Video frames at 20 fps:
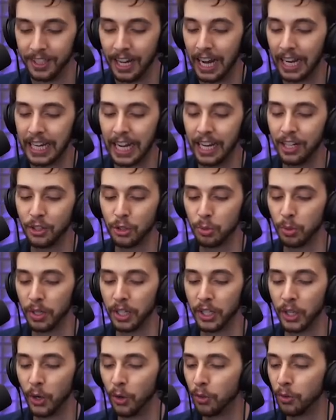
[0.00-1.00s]
I kind of just want
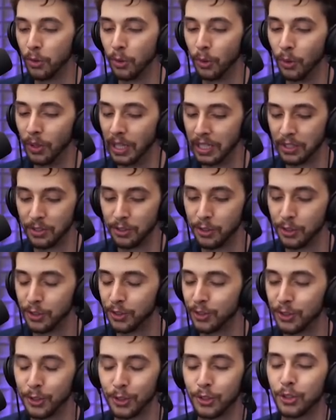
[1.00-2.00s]
to go through all this and just,
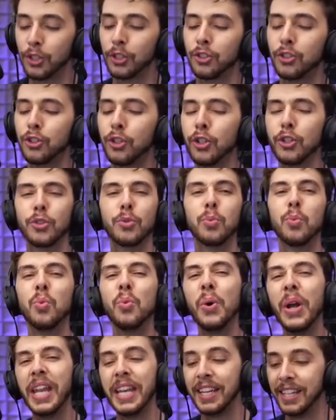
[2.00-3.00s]
just, just, just
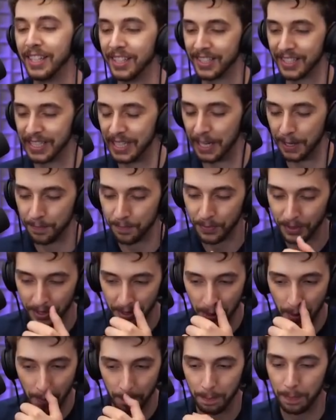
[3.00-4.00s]
witness it.
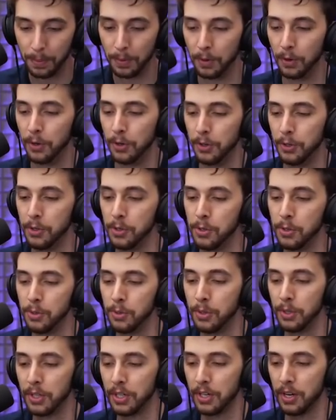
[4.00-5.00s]

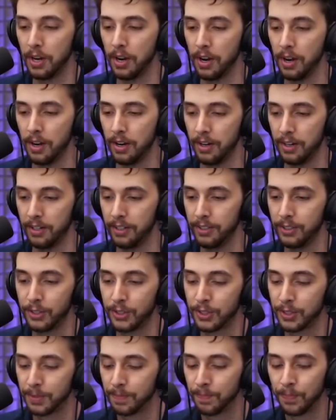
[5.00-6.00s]
Blue,
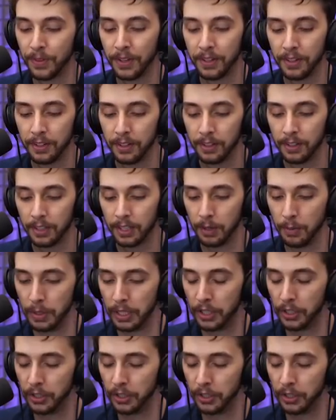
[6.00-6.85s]
yes. Can we